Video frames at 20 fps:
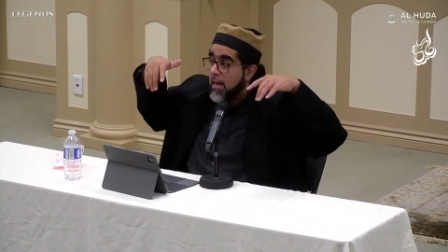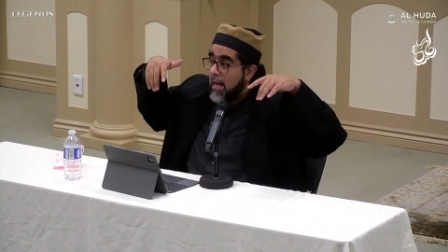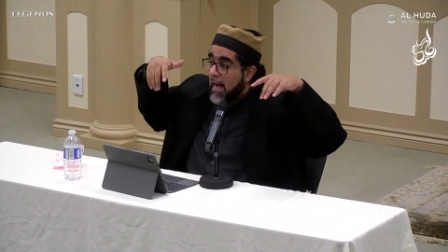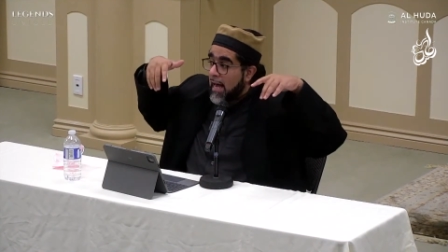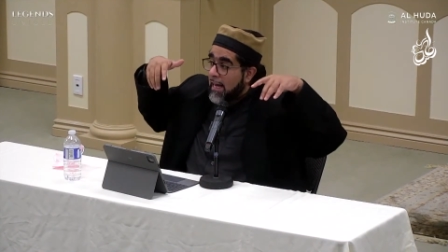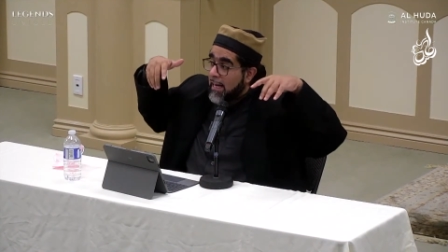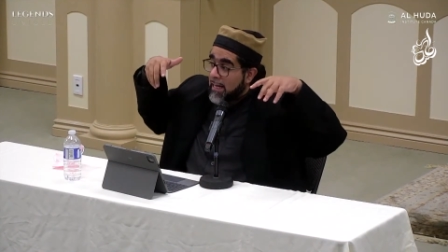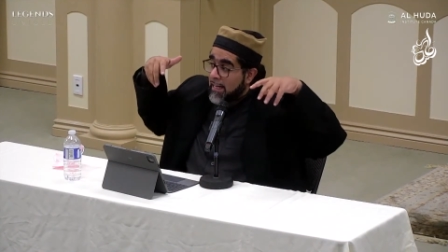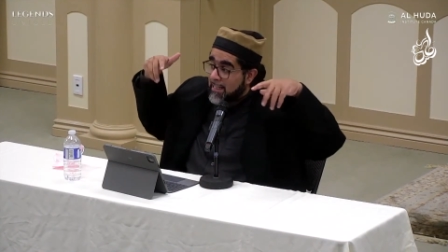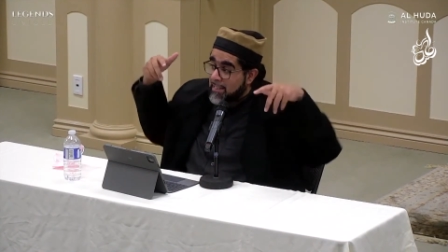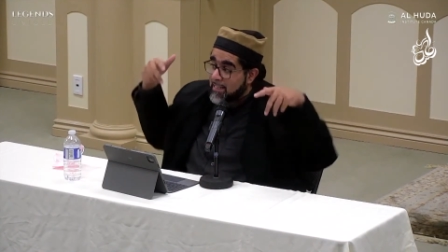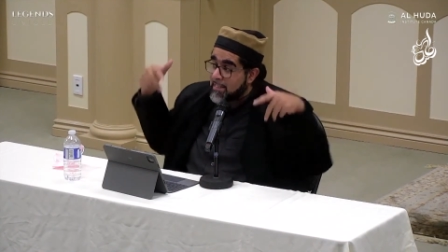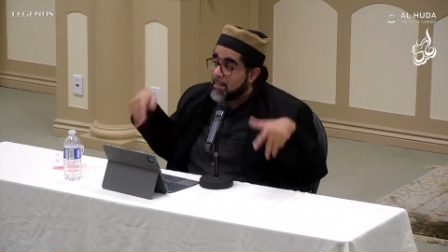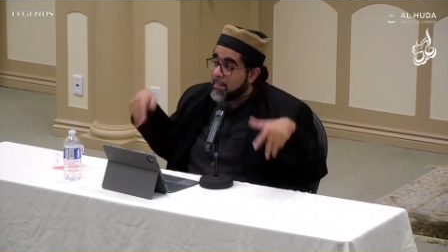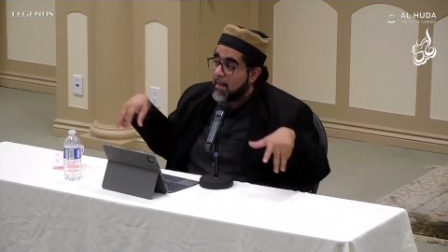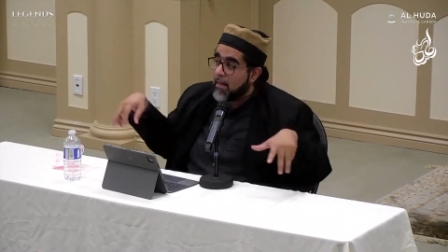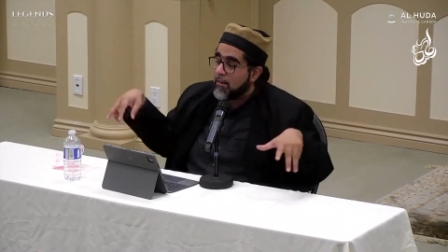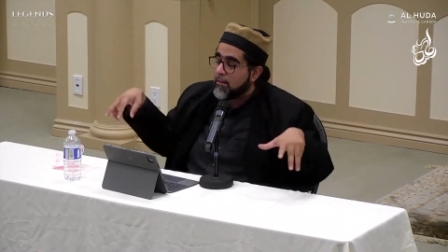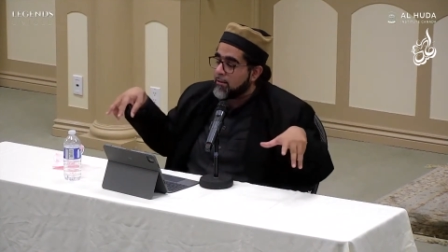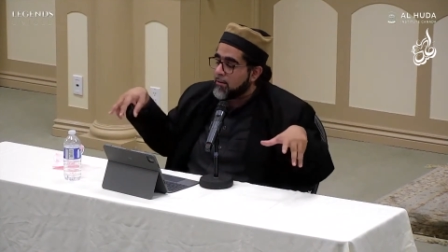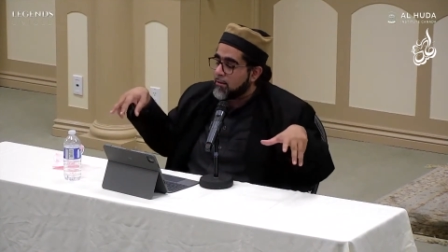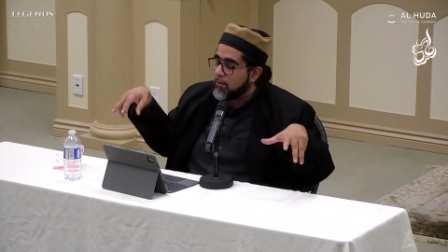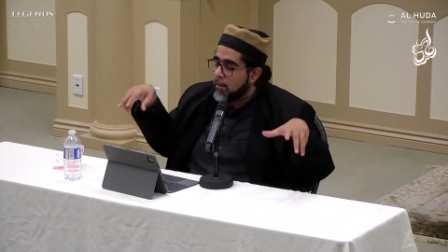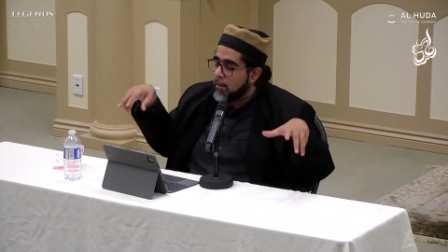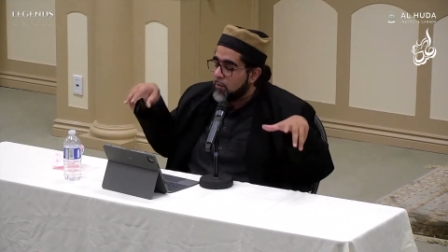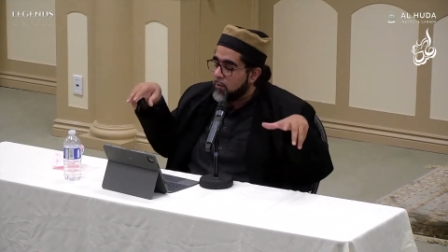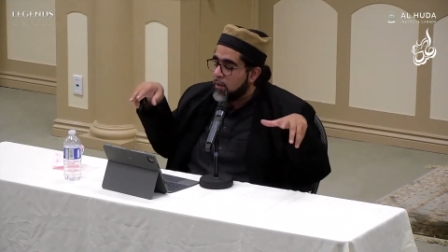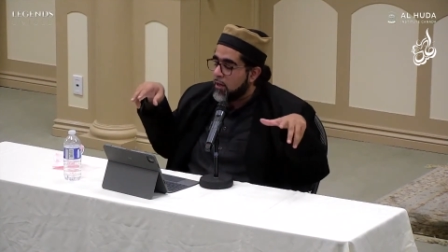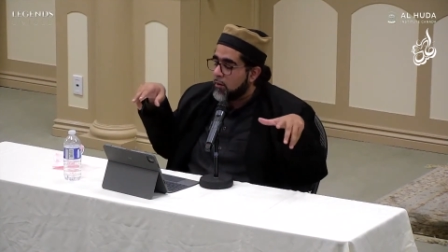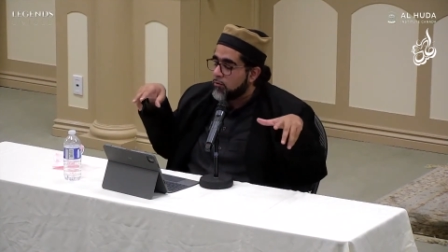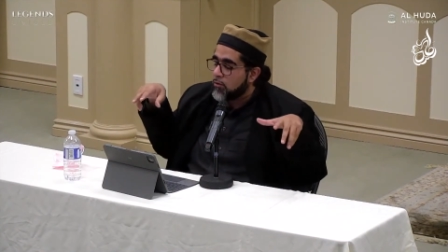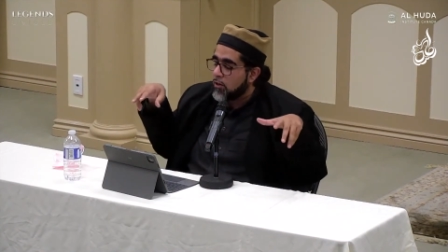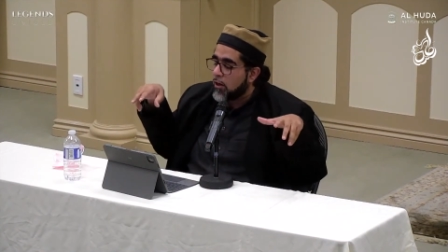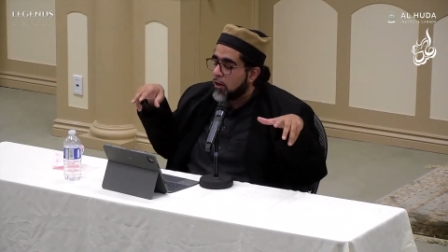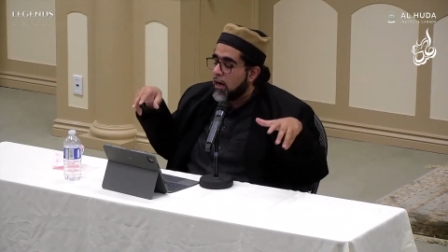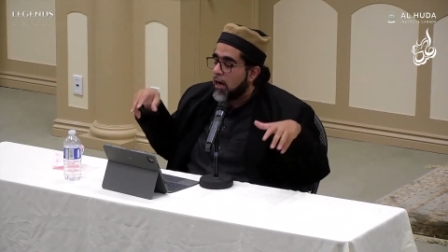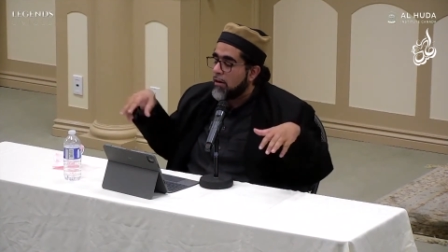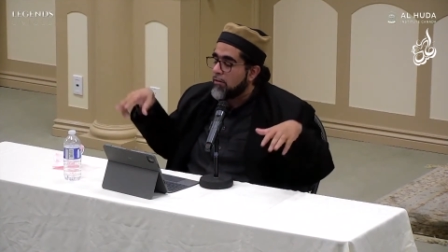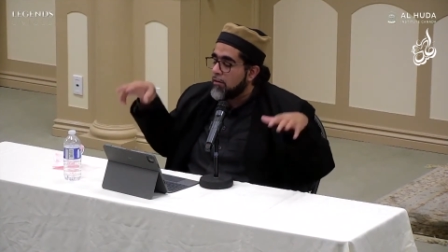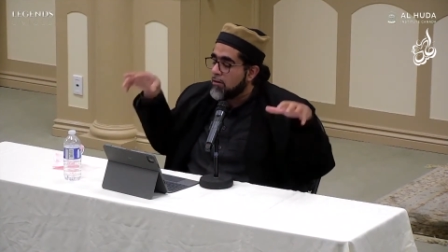and his sons Amir Abdul
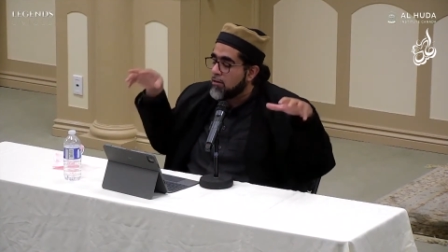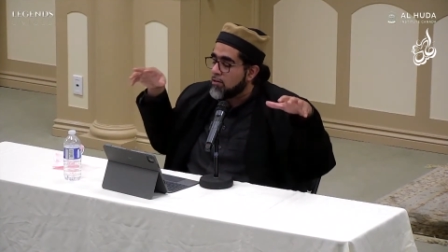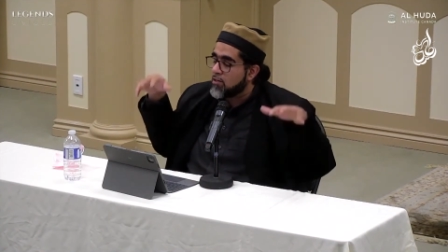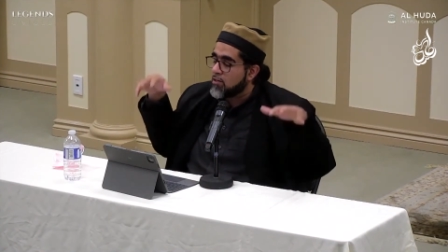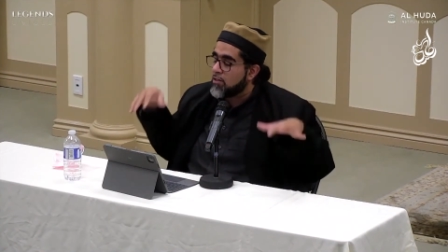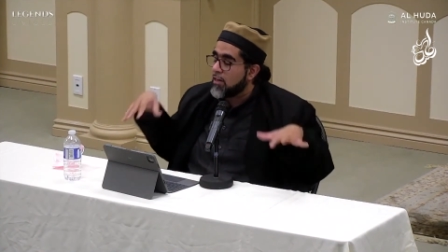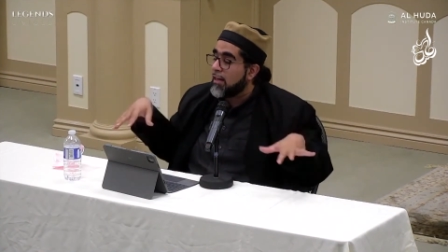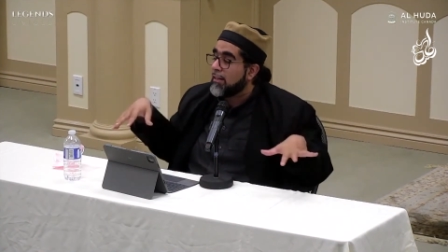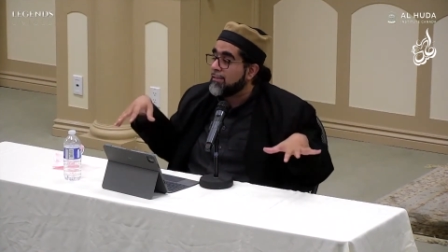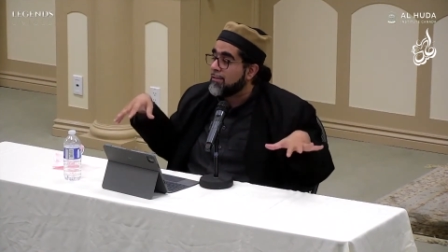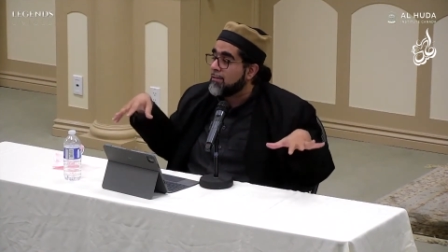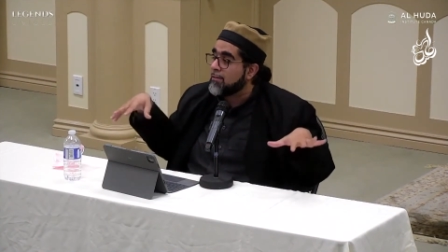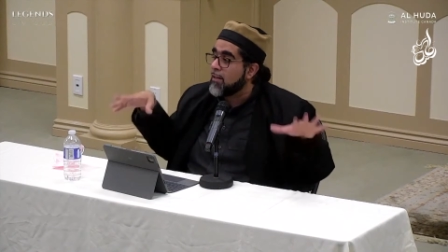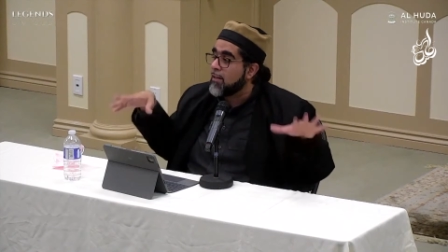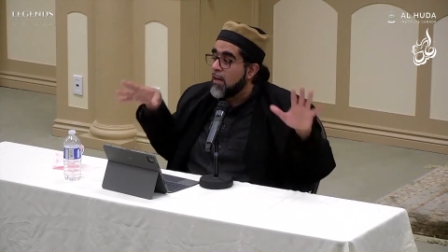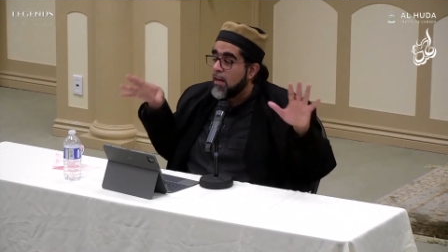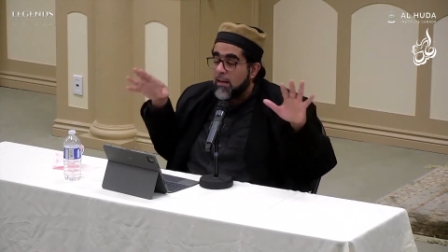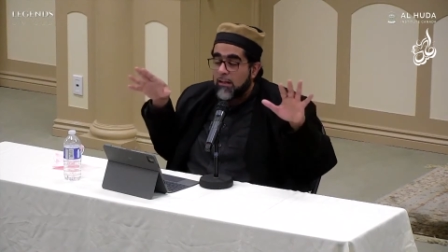Qadir's sons